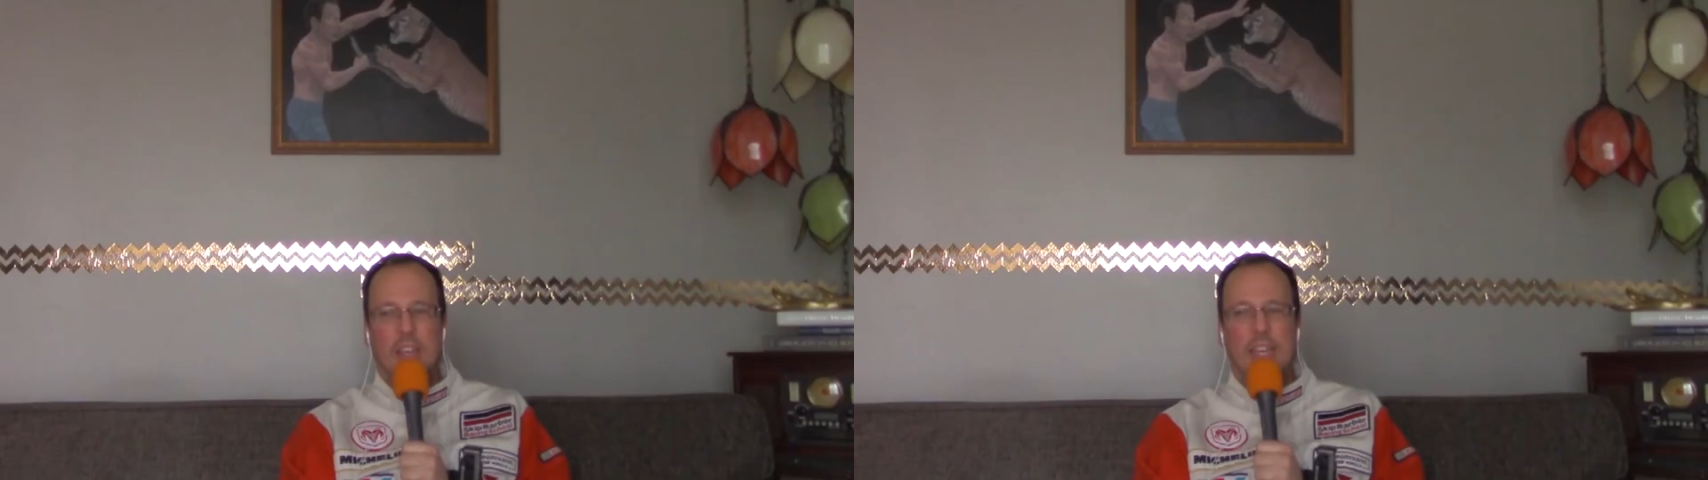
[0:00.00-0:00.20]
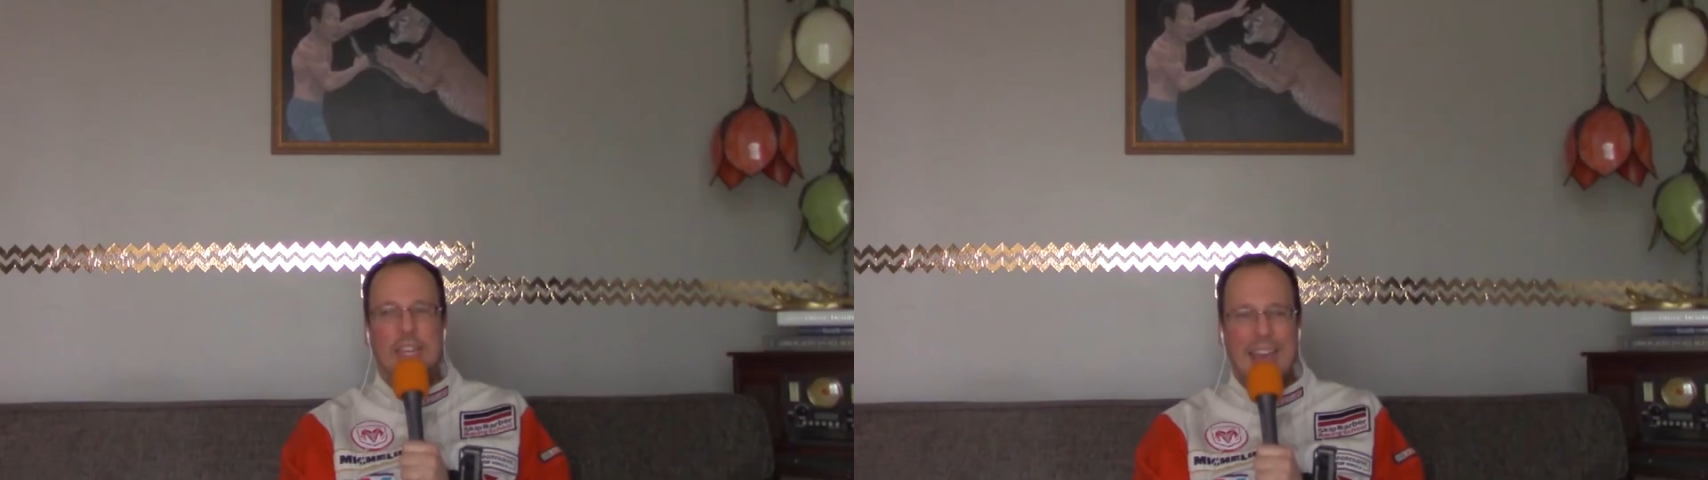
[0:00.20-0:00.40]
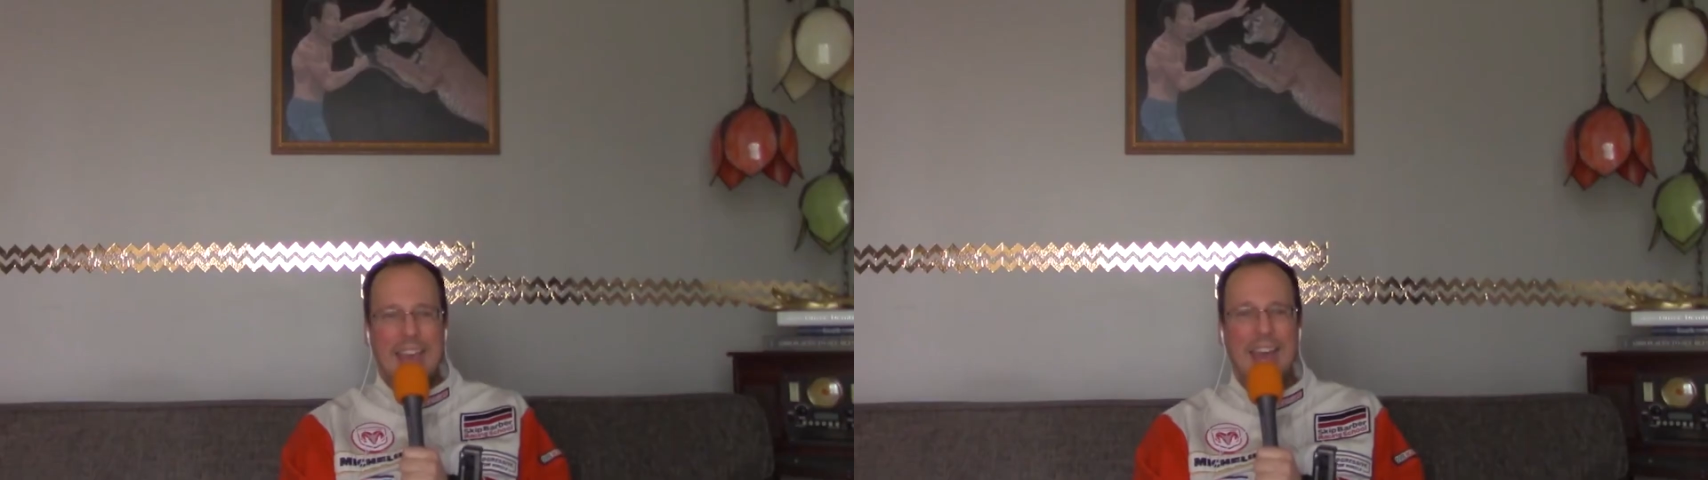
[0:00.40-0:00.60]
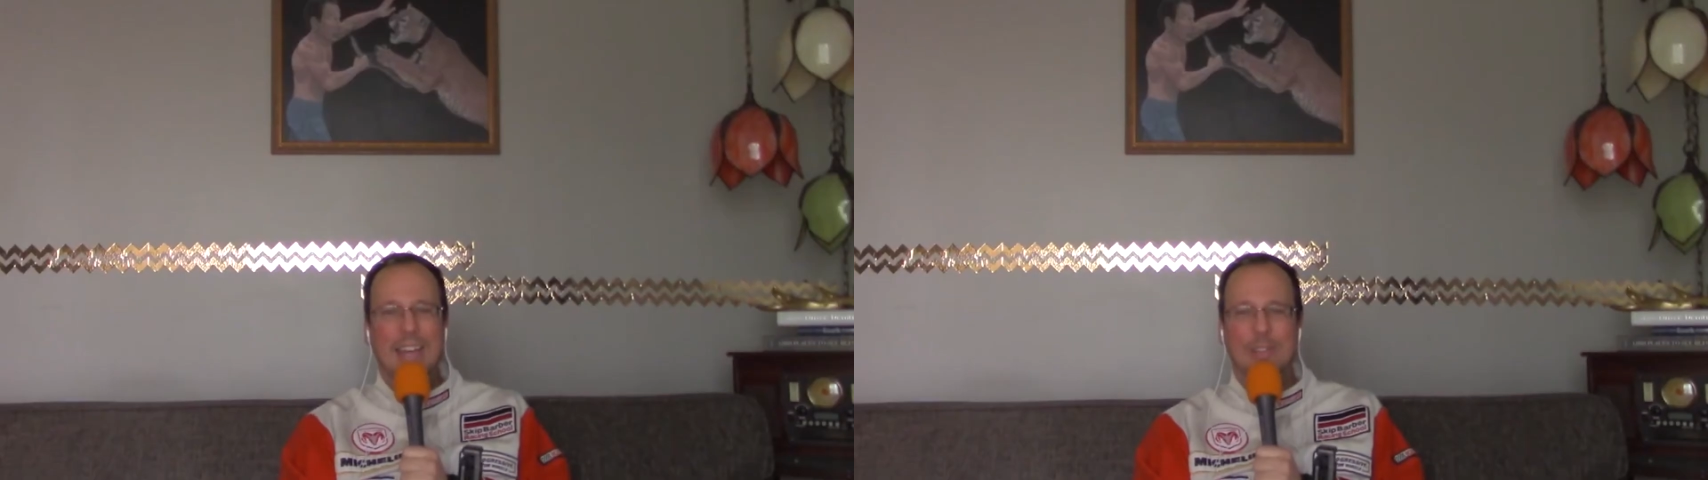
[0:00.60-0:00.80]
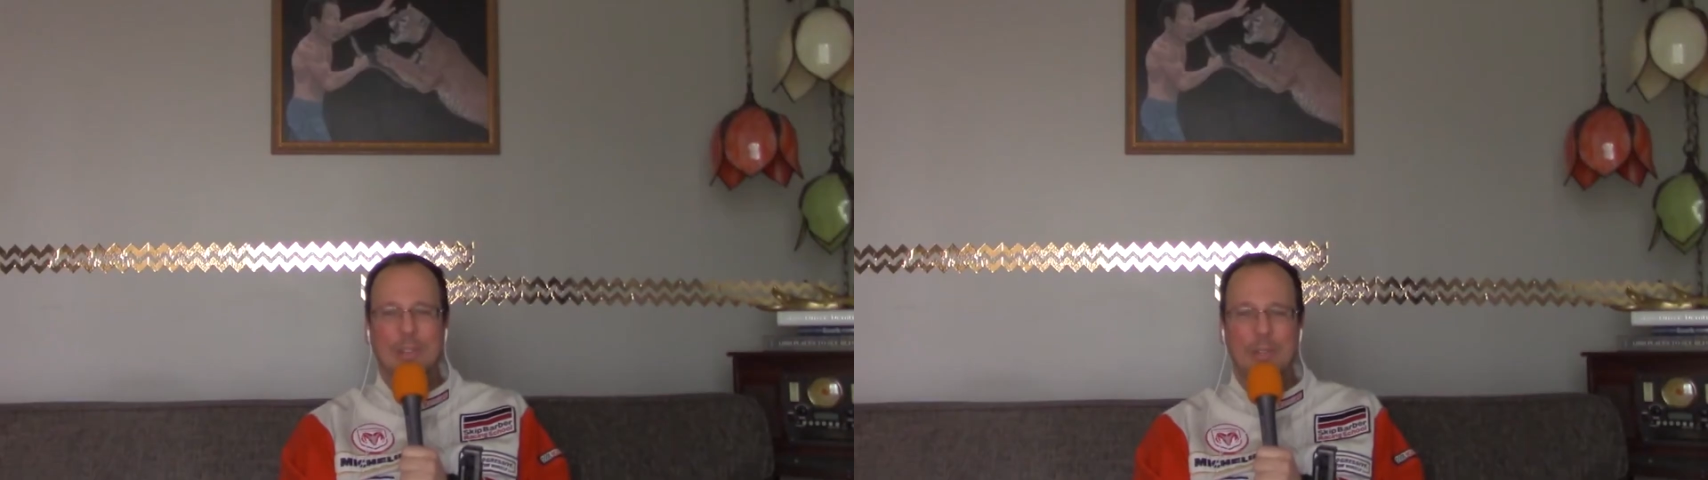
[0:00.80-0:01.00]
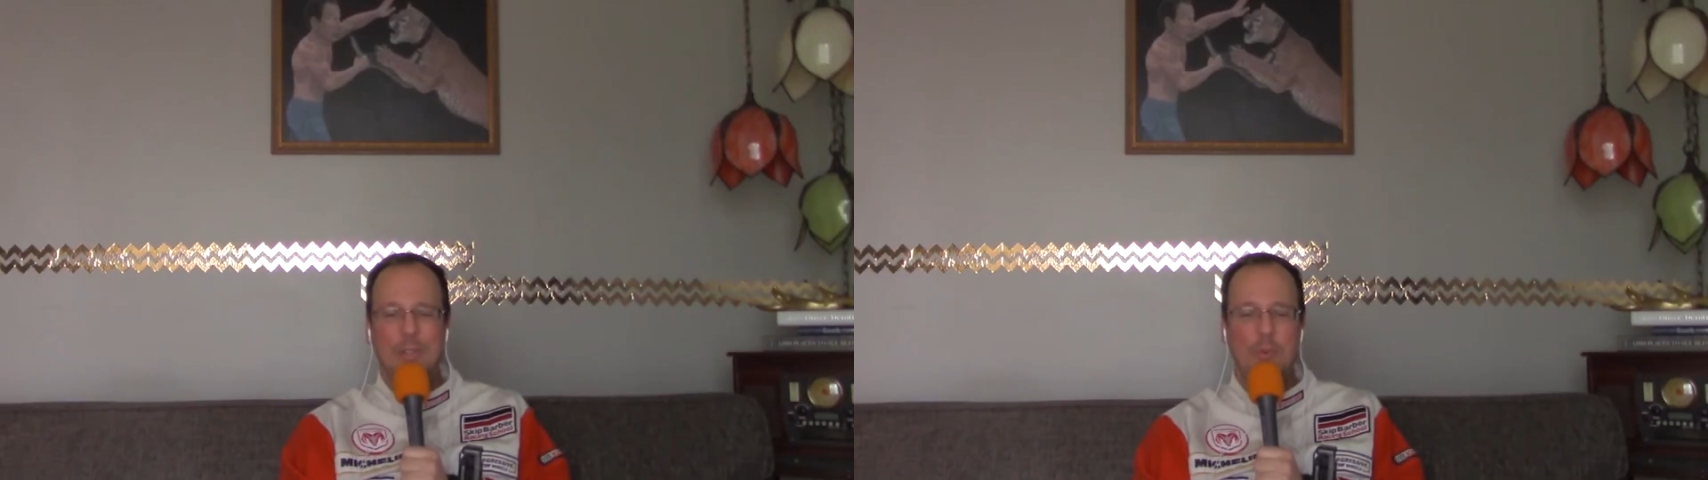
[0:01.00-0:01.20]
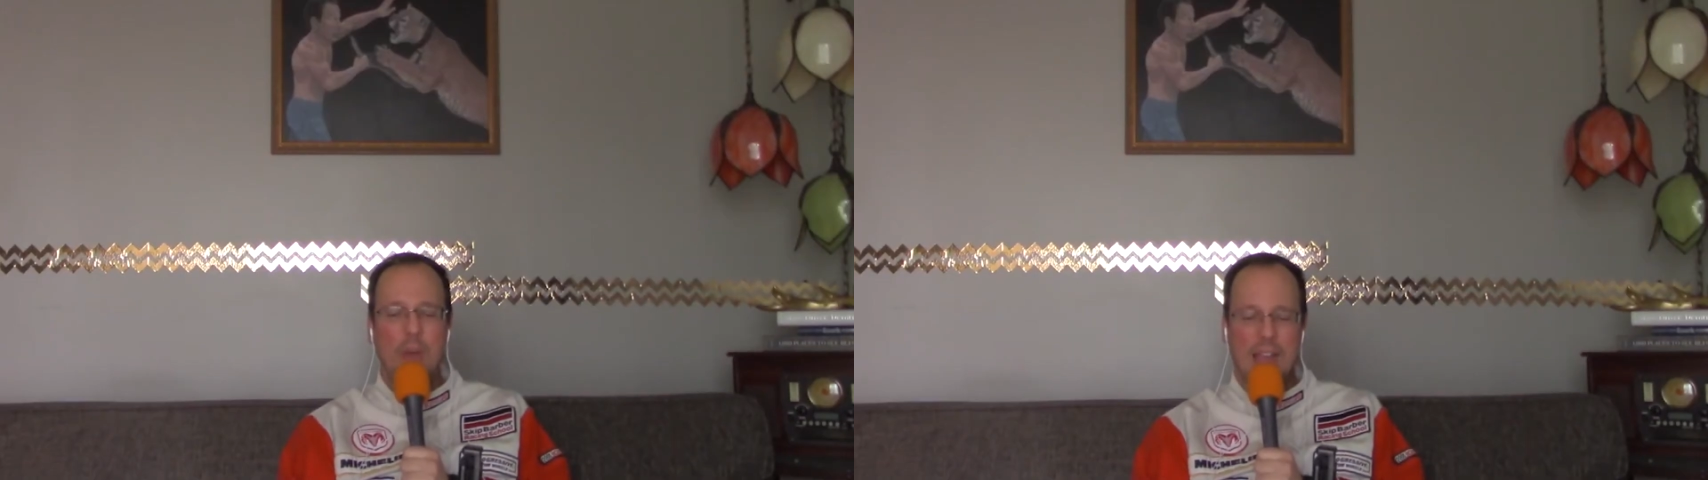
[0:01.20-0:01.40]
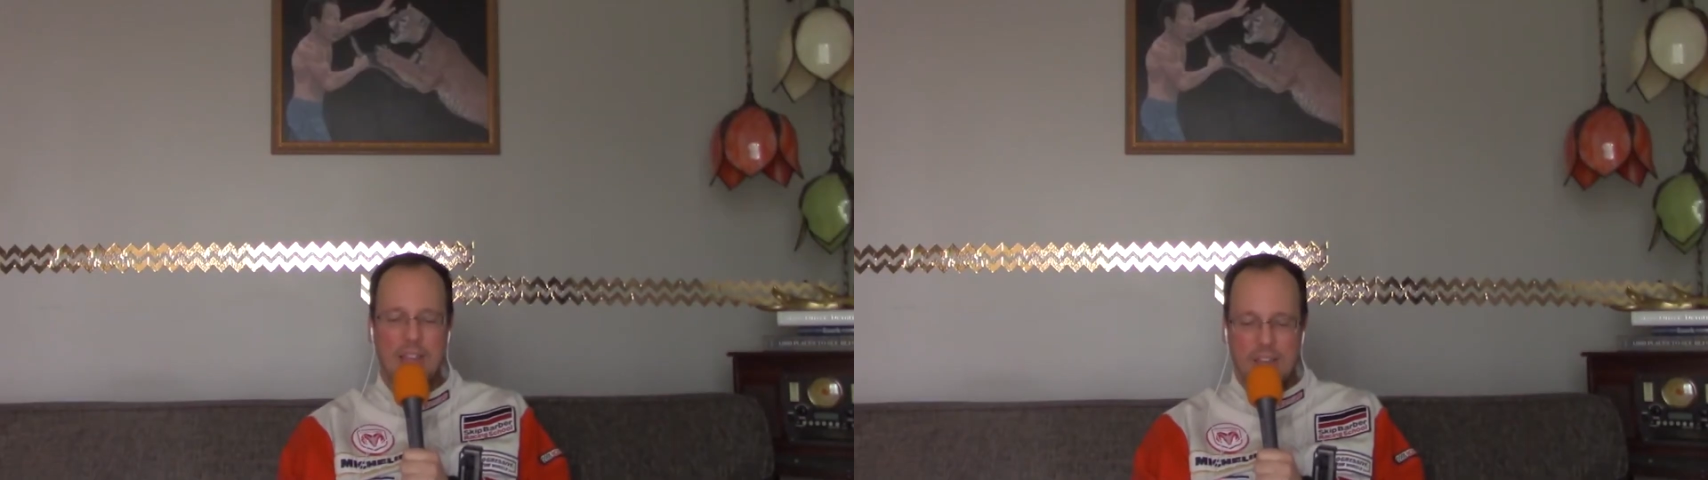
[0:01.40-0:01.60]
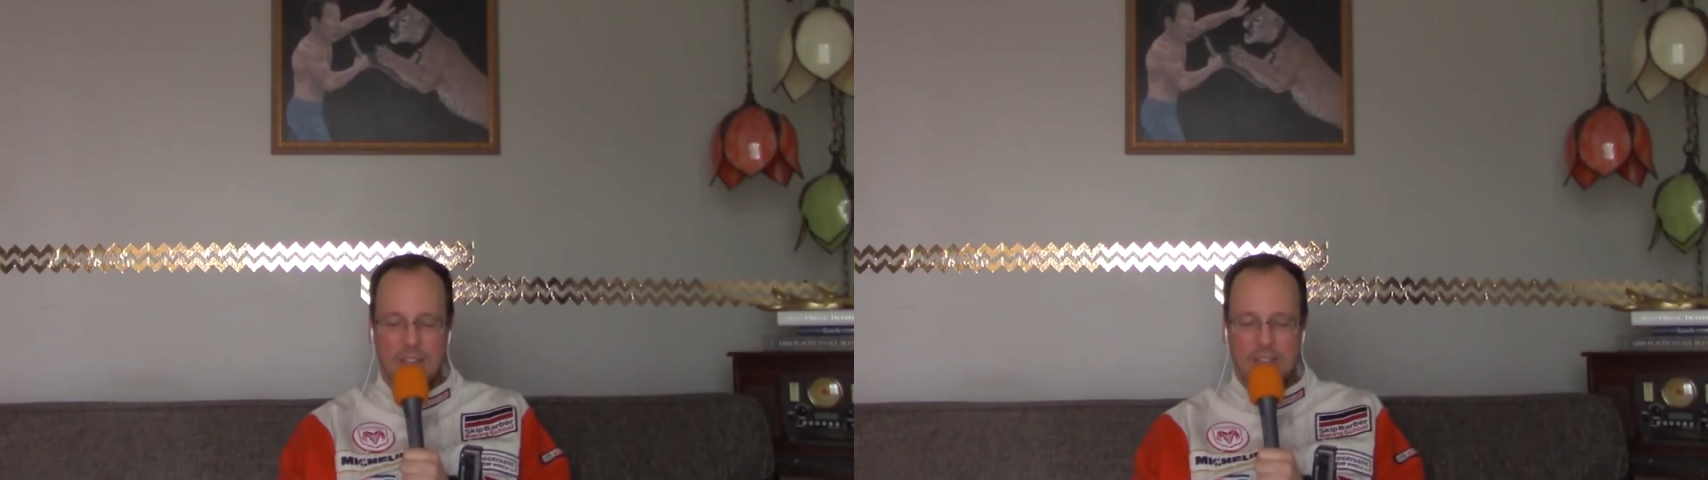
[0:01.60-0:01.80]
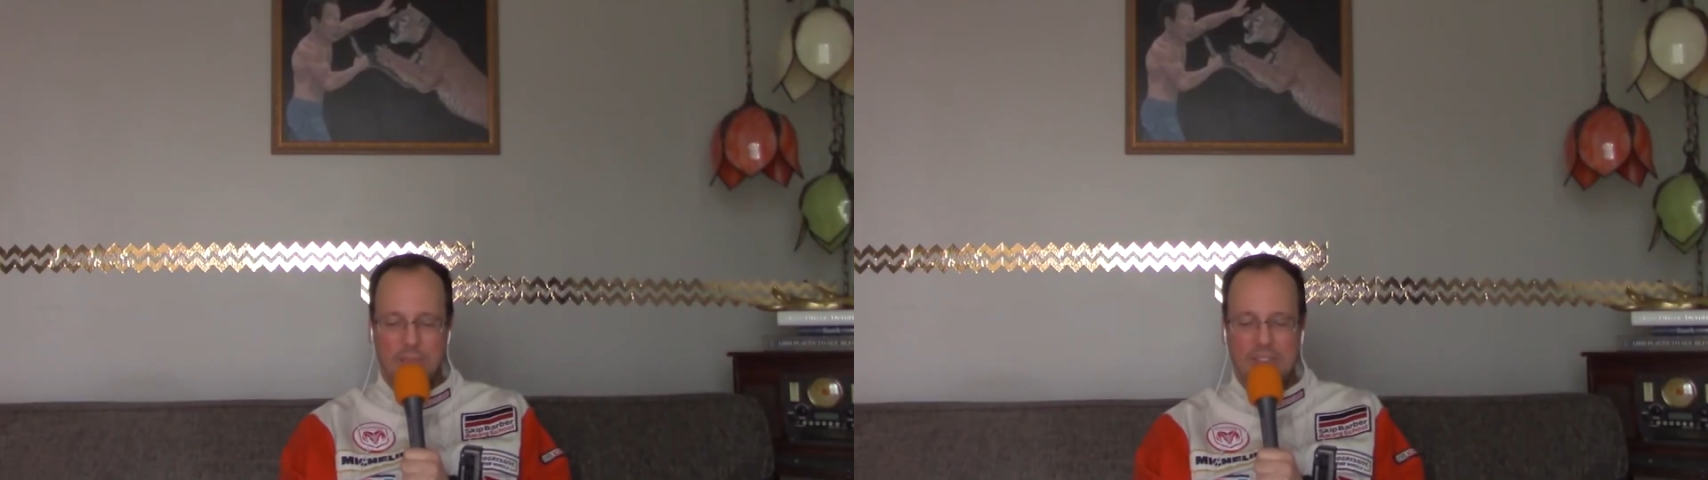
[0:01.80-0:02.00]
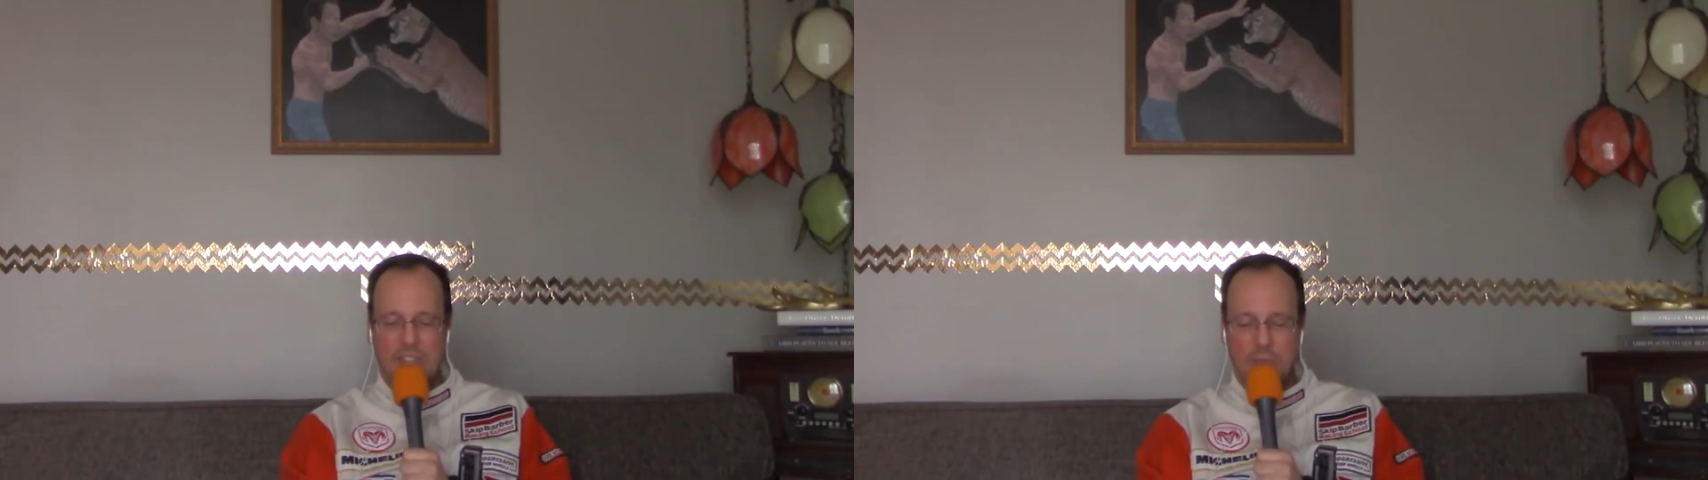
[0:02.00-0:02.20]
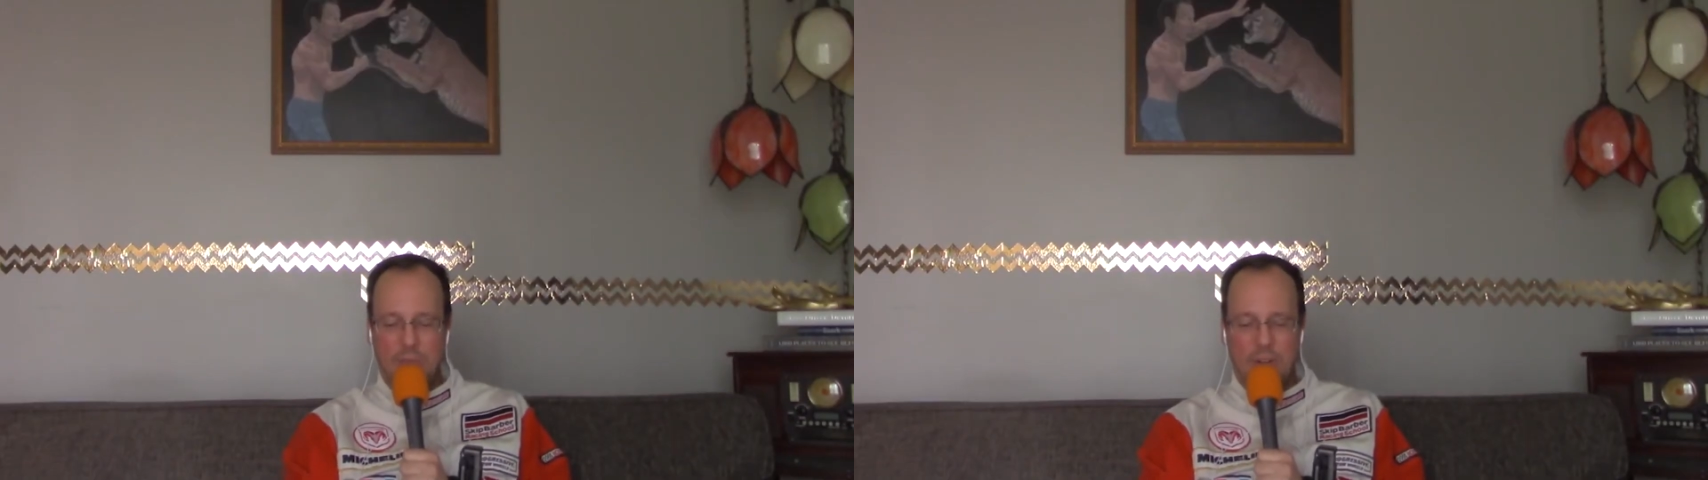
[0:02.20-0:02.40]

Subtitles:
Yeah, dude. Something tells me